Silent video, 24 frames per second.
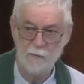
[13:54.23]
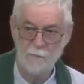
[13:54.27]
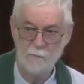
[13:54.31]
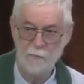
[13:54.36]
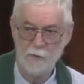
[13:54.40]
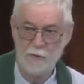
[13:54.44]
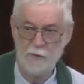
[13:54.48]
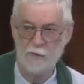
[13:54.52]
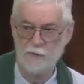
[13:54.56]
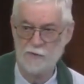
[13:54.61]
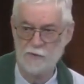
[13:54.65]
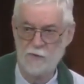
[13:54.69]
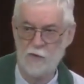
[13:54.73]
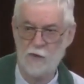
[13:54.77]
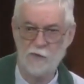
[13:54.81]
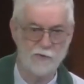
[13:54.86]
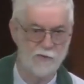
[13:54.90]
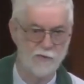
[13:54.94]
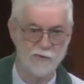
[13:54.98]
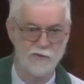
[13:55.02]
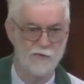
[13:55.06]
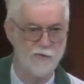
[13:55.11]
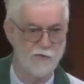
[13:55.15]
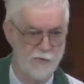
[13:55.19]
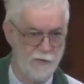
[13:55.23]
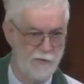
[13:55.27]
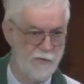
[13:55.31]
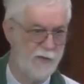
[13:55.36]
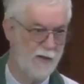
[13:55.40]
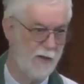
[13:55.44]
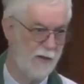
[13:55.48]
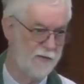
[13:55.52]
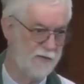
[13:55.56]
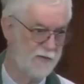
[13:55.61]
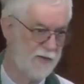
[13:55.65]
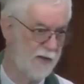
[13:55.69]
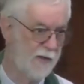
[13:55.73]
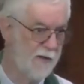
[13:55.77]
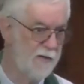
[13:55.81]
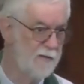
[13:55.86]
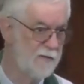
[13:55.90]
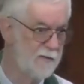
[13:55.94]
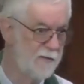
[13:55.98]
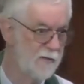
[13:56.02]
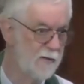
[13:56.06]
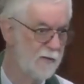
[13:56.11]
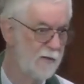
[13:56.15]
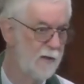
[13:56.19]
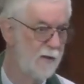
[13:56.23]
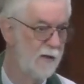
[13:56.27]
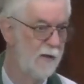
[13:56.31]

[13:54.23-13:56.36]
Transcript: because God doesn't do those things,